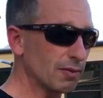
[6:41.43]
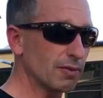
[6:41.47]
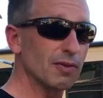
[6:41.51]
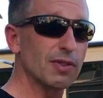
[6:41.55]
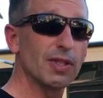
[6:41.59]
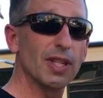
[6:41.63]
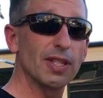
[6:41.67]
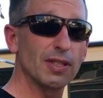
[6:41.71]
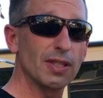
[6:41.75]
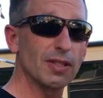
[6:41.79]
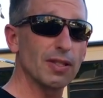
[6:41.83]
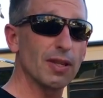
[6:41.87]
and
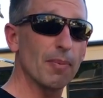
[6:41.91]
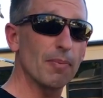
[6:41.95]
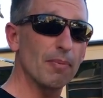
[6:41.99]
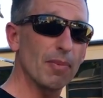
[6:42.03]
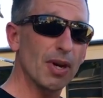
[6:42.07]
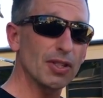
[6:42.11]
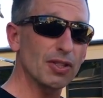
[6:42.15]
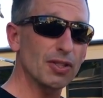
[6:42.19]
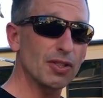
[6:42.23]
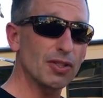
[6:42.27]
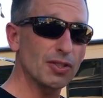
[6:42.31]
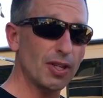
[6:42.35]
this is a
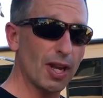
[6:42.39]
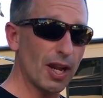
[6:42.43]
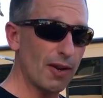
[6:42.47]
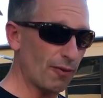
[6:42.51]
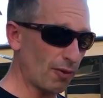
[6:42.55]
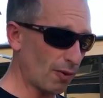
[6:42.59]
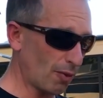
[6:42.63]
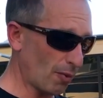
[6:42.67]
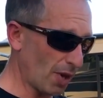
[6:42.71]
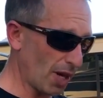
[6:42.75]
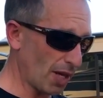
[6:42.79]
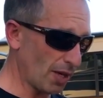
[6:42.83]
much
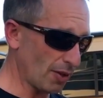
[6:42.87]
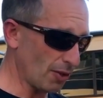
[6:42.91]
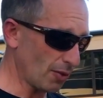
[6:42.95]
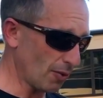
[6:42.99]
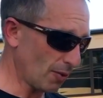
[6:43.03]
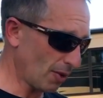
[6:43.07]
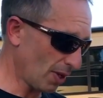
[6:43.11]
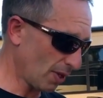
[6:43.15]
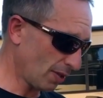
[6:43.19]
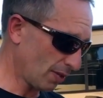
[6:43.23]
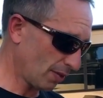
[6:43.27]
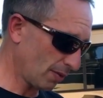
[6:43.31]
safer way to
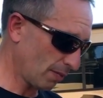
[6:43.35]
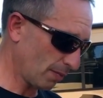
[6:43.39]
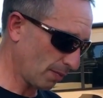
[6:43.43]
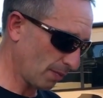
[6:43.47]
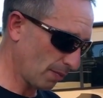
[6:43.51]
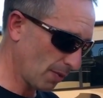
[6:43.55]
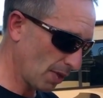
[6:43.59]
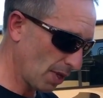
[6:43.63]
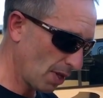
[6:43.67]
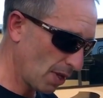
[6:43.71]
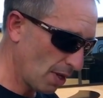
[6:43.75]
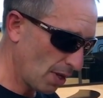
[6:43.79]
do this.
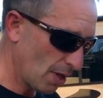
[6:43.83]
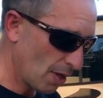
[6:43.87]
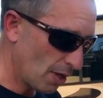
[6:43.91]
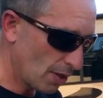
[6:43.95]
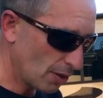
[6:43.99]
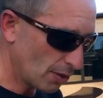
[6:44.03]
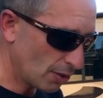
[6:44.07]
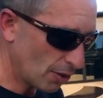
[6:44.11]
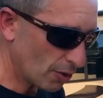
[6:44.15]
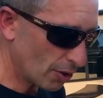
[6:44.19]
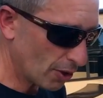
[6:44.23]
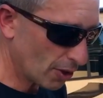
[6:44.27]

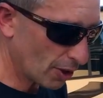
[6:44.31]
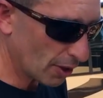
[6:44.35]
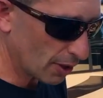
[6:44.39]
So you